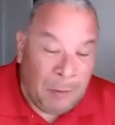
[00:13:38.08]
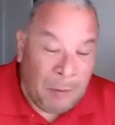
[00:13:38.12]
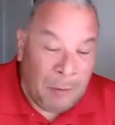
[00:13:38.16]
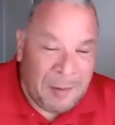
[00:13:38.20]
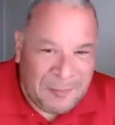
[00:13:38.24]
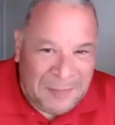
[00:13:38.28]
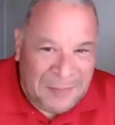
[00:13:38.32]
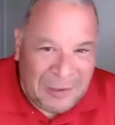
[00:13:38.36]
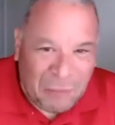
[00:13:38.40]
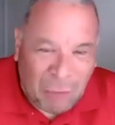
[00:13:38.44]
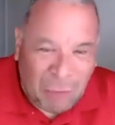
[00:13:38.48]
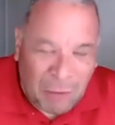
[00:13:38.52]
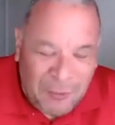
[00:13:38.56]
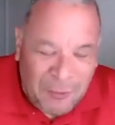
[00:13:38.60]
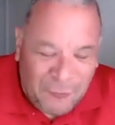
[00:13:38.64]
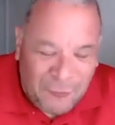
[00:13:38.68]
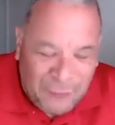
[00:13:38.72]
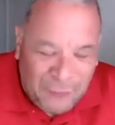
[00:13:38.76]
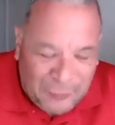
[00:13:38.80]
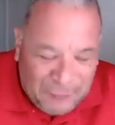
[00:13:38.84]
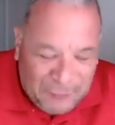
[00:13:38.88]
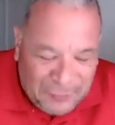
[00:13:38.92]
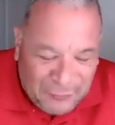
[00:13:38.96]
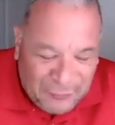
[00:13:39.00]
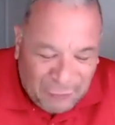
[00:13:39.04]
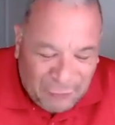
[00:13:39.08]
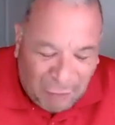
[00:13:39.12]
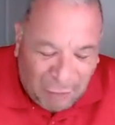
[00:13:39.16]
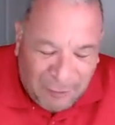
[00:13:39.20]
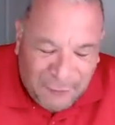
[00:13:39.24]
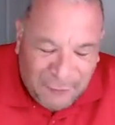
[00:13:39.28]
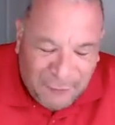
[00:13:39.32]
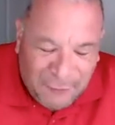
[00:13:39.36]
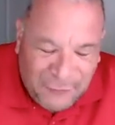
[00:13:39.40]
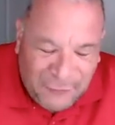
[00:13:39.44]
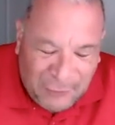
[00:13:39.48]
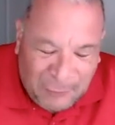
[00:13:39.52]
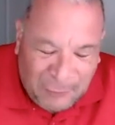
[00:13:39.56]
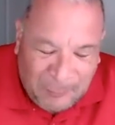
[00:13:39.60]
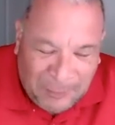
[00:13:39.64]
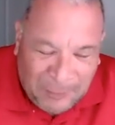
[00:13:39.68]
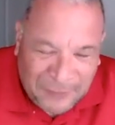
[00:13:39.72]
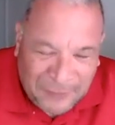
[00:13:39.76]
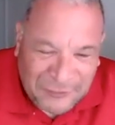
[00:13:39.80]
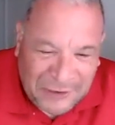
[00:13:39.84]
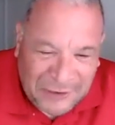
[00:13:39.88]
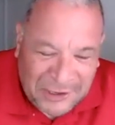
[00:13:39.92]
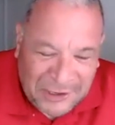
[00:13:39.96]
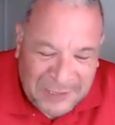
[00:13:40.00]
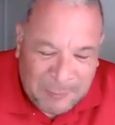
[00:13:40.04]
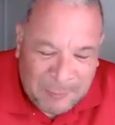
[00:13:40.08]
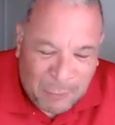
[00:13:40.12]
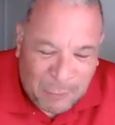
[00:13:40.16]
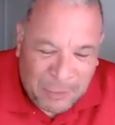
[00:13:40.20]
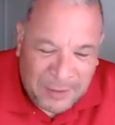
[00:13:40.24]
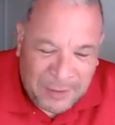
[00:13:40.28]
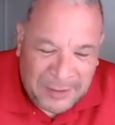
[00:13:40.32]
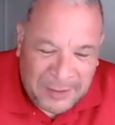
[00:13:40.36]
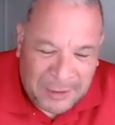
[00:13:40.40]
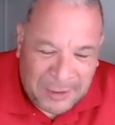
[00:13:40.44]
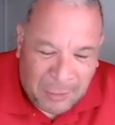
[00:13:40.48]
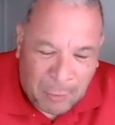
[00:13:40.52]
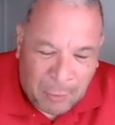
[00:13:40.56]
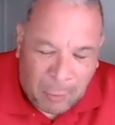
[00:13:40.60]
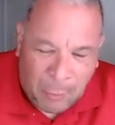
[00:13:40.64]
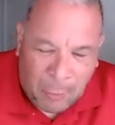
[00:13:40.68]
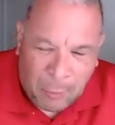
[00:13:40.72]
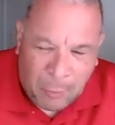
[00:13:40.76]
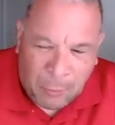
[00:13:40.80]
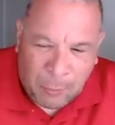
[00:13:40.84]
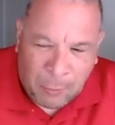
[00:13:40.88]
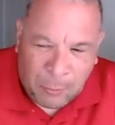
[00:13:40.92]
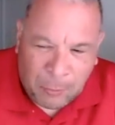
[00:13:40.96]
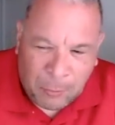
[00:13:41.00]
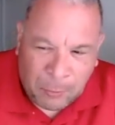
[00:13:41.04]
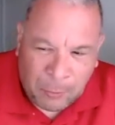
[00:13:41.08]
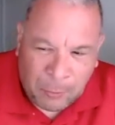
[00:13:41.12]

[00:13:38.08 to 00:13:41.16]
they saw the film on Saturday morning and they go, oh